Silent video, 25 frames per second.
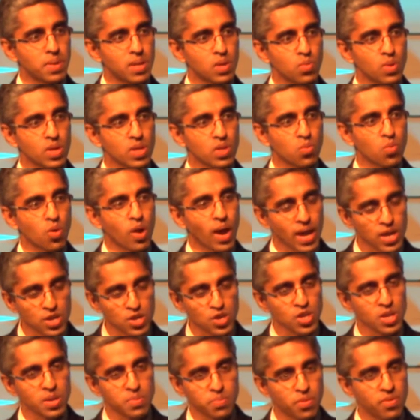in with, were
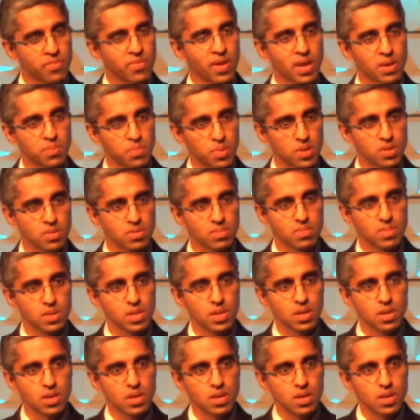actually preventable.
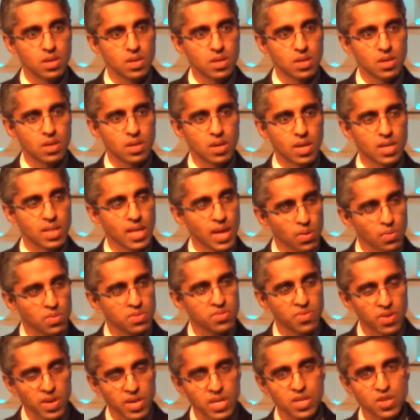And that was
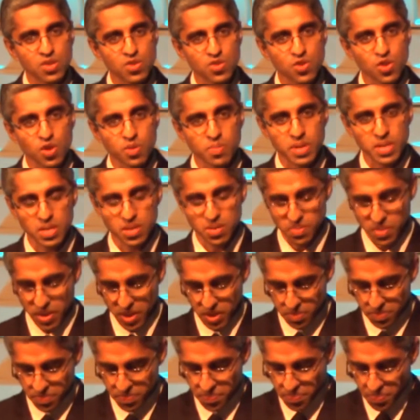very disturbing to
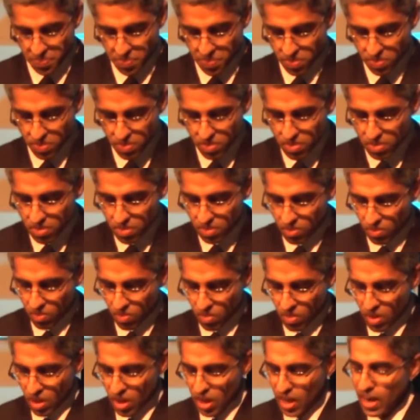me.
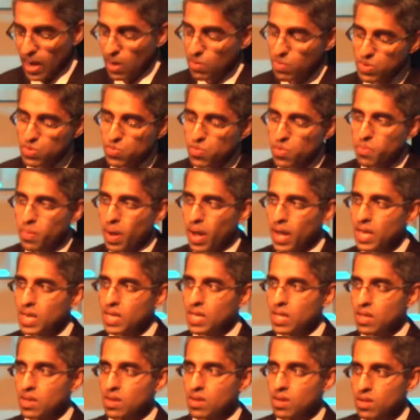And I was
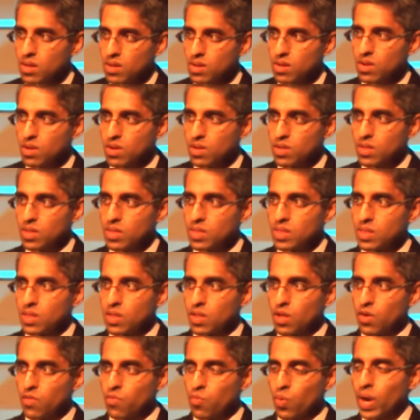reminded
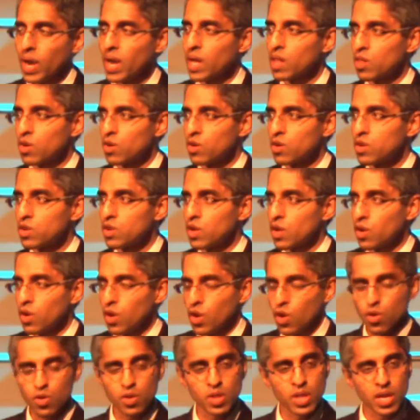of what I learned
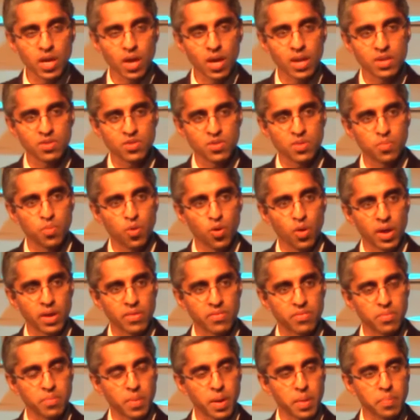early on as a boy
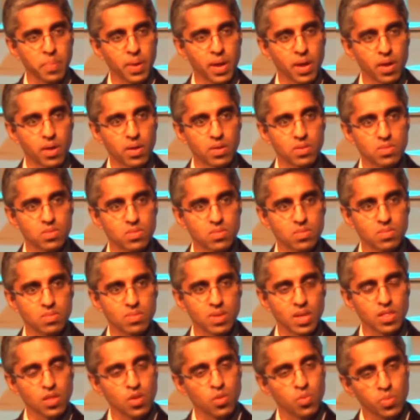from my parents,
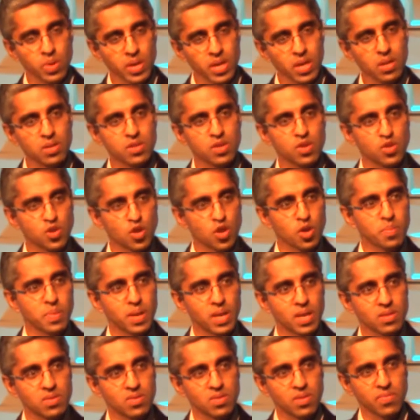that the real
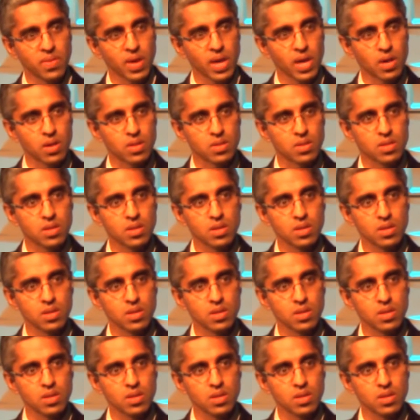determinants of health